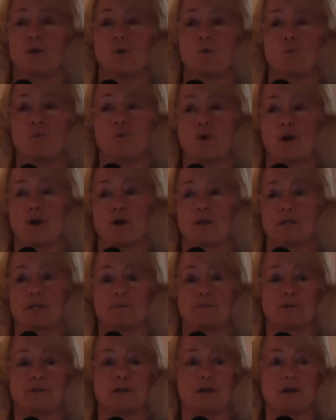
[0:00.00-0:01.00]
where
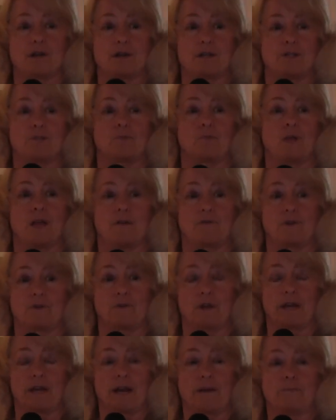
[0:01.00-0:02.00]
libertarians will have a
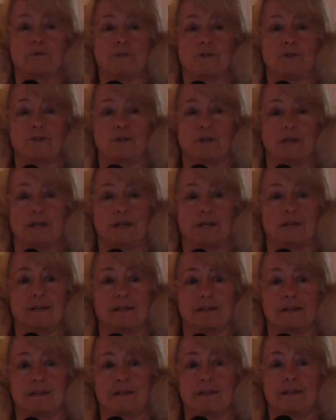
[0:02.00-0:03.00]
great opportunity
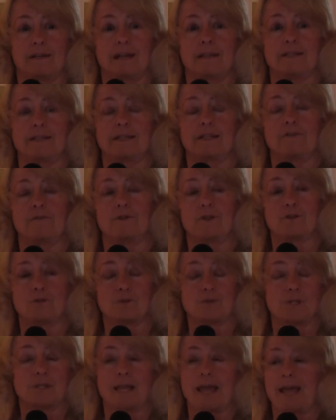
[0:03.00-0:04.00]
as
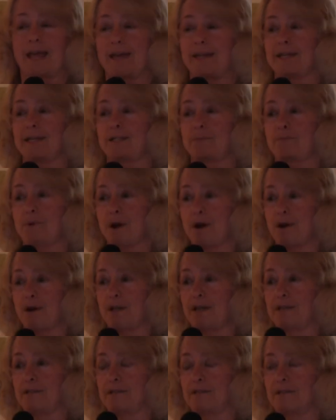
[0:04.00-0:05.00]
individuals and as
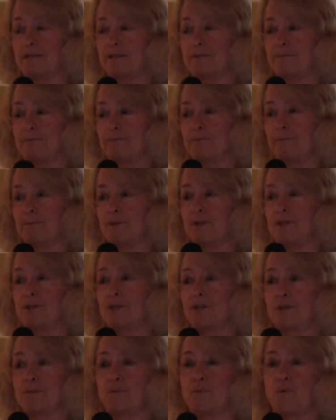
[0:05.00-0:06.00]
parties to
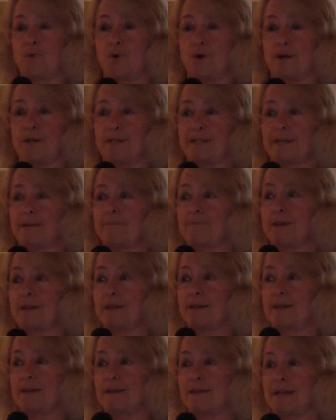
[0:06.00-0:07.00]
support
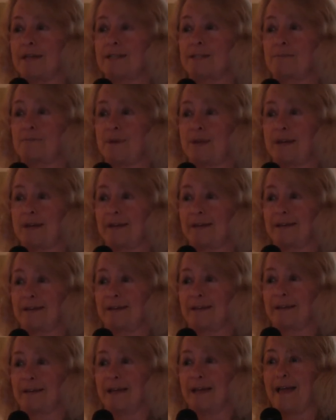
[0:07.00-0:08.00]
something that's big.
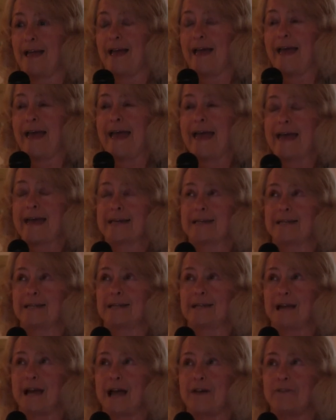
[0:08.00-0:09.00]
And
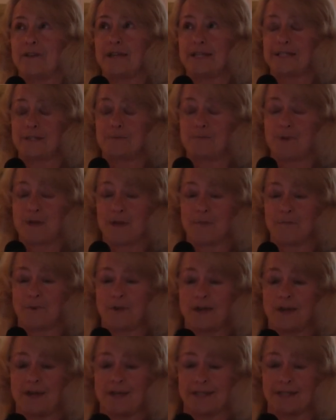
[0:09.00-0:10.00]
I think it's big
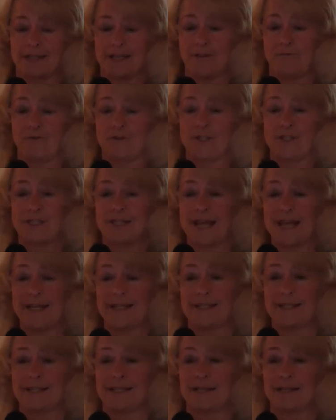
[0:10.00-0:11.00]
because if the states